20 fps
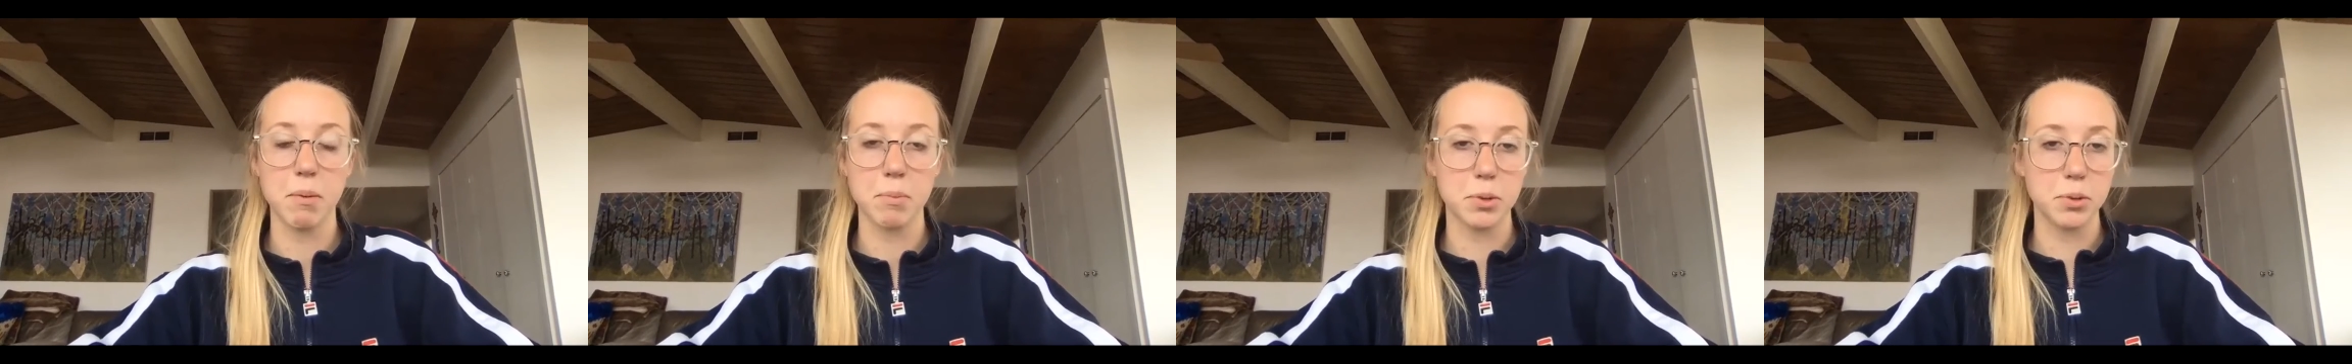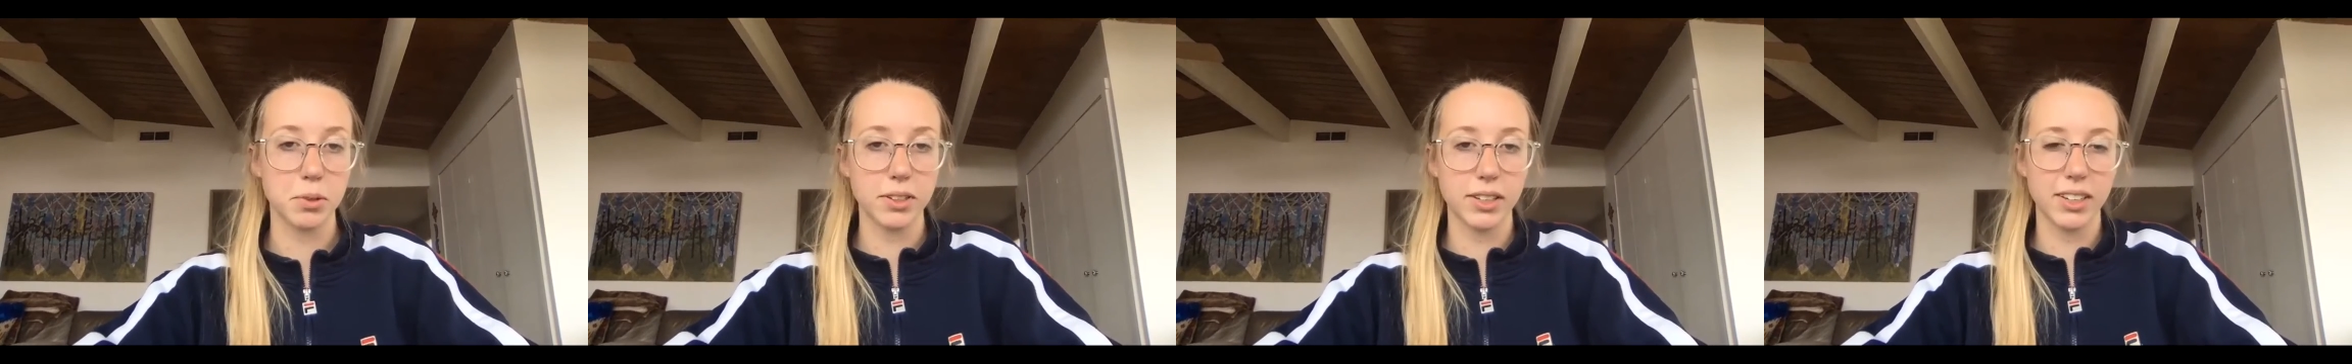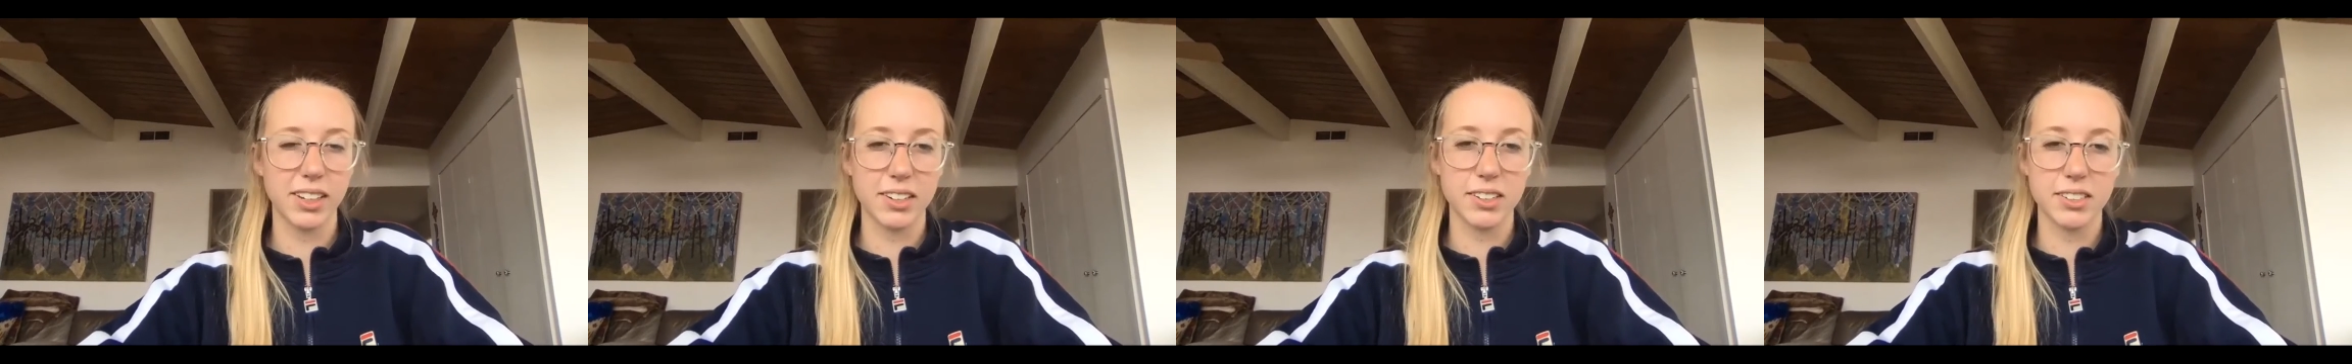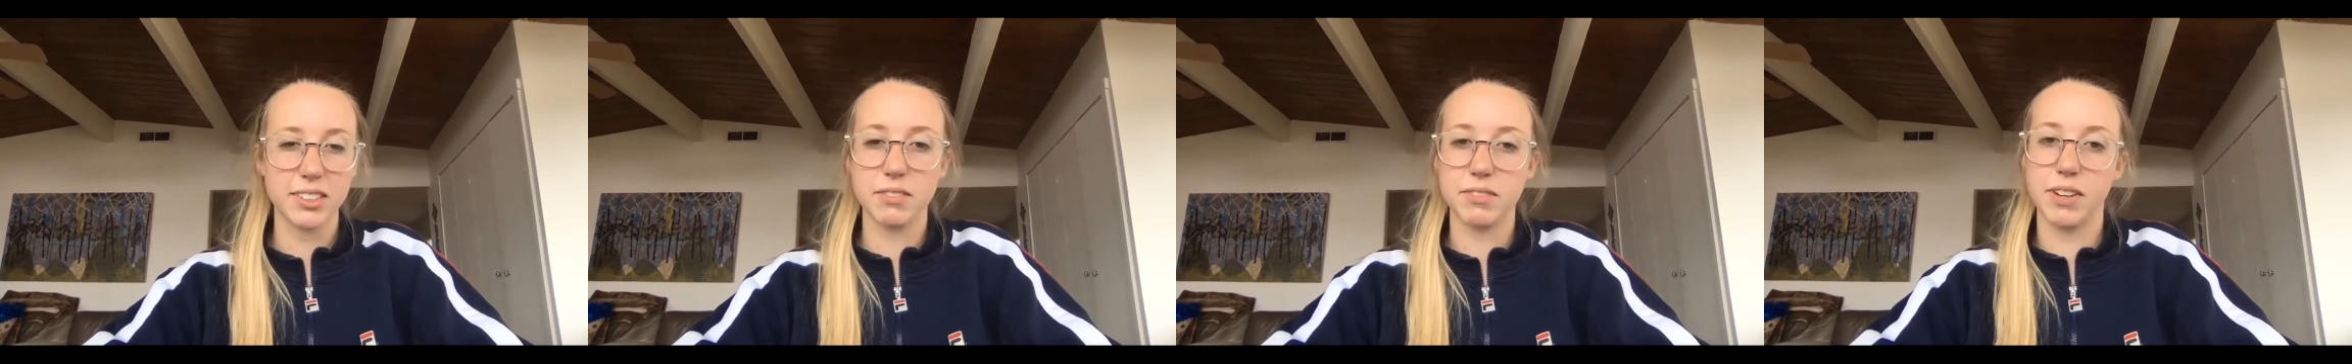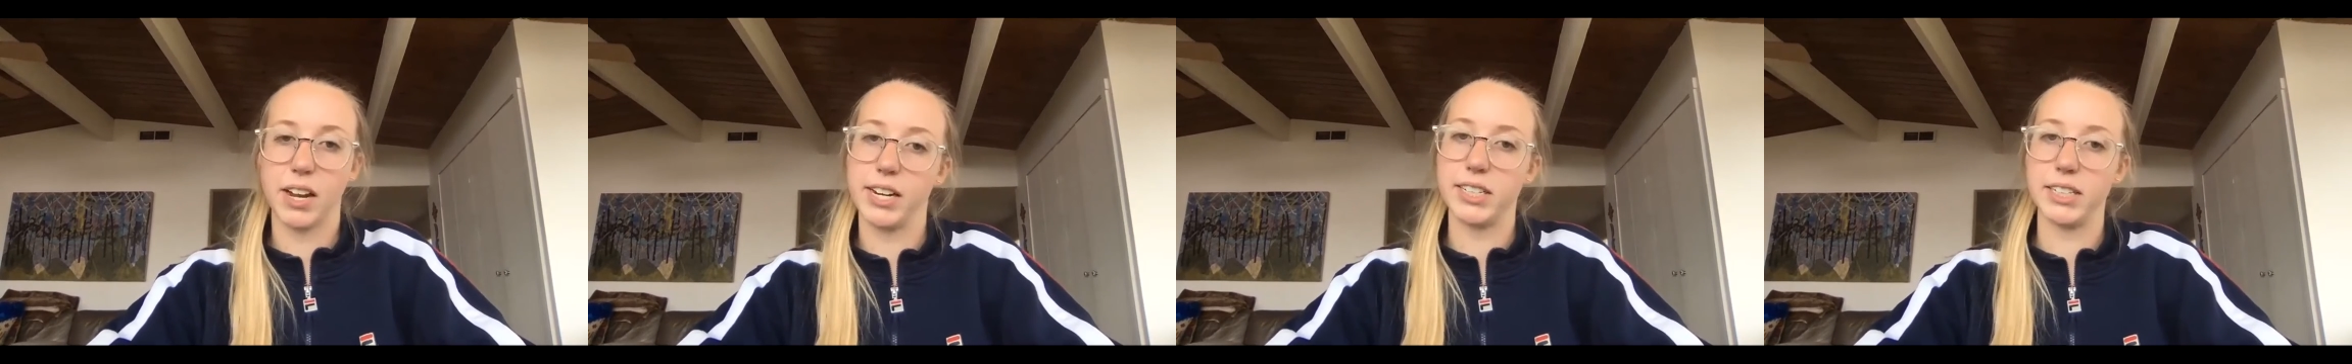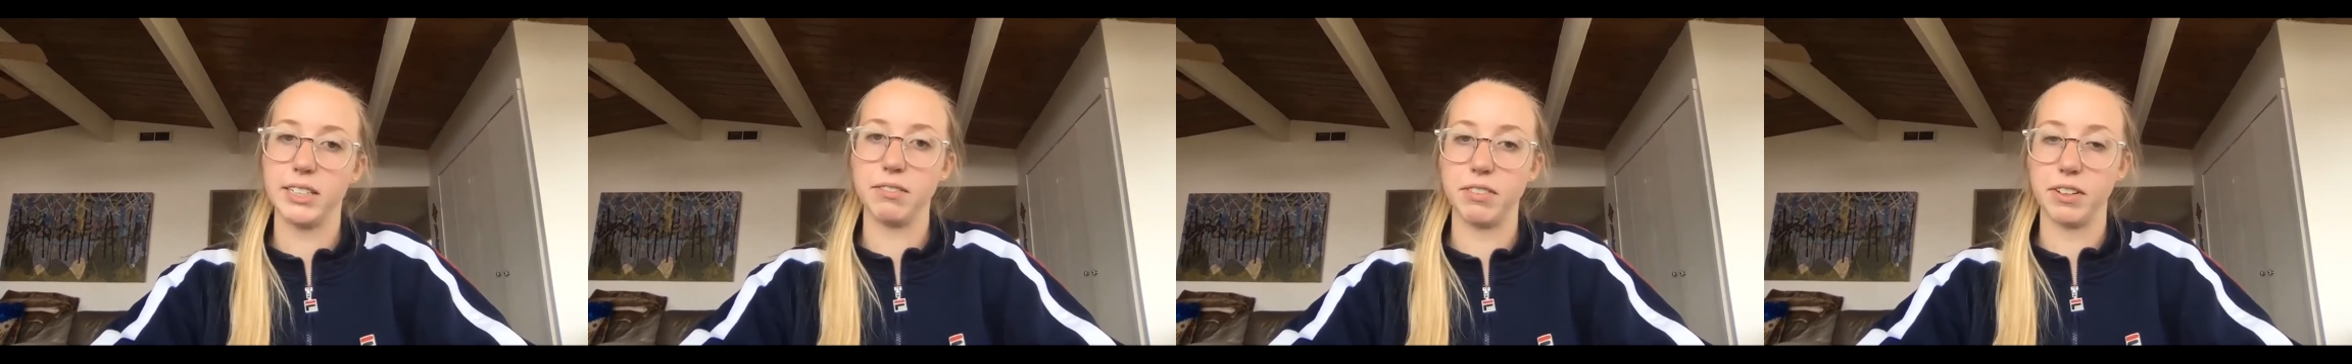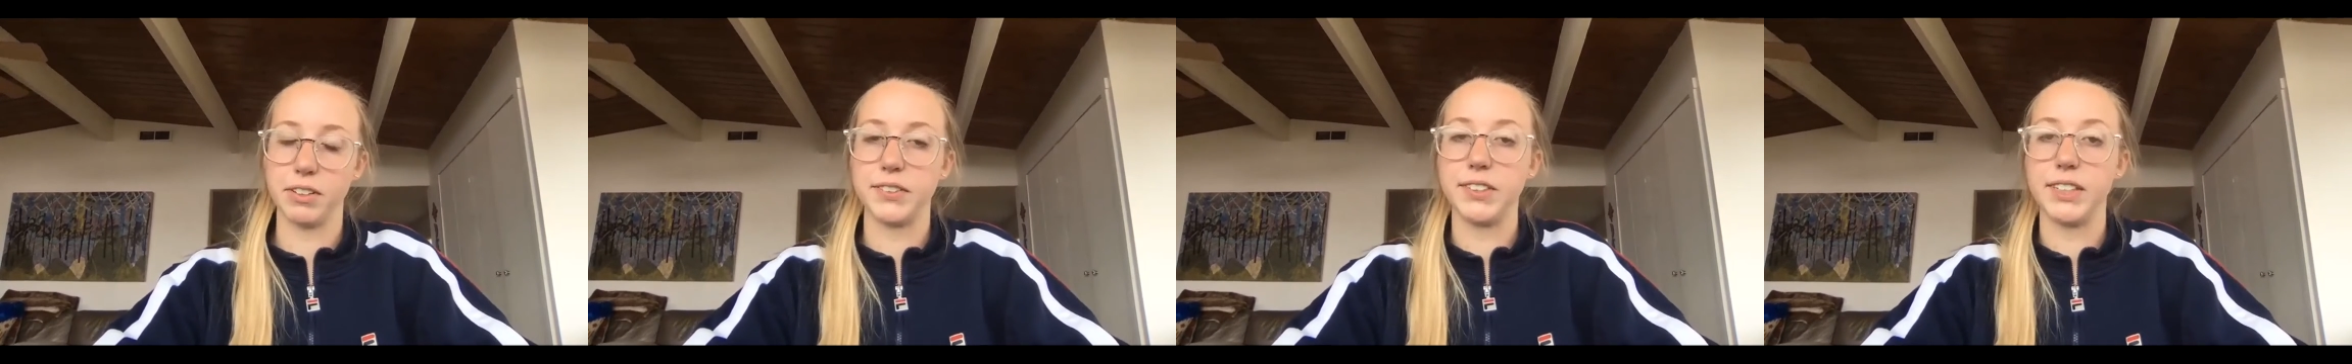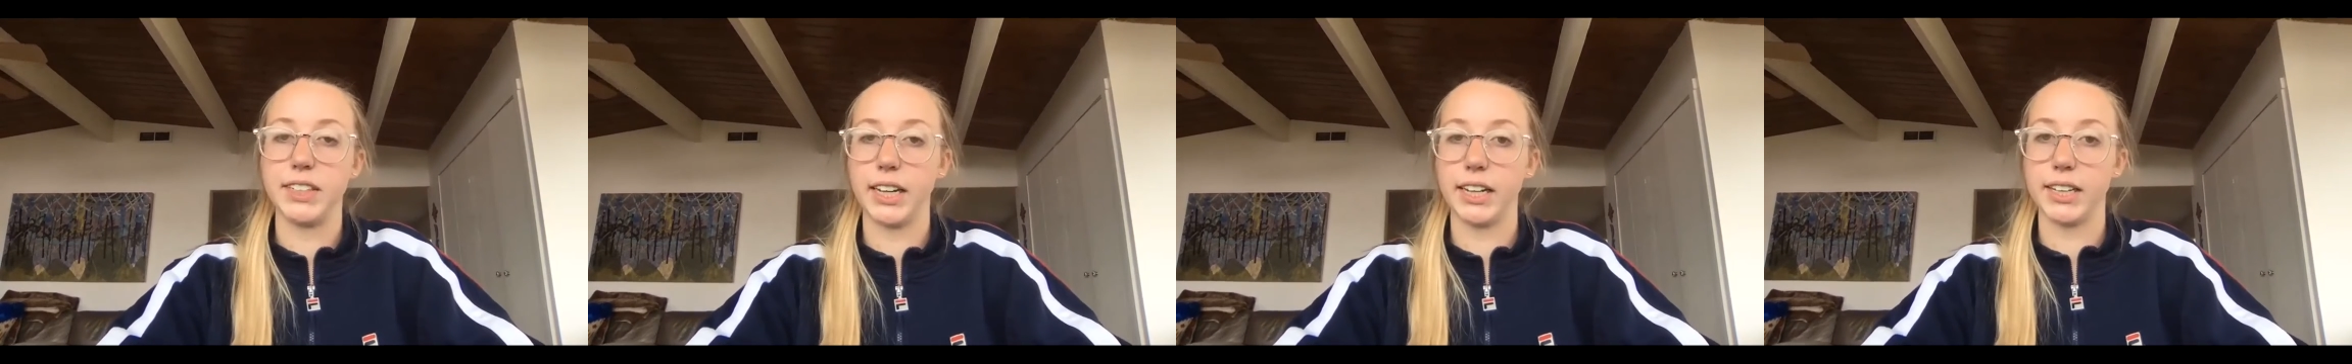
between the years of 1950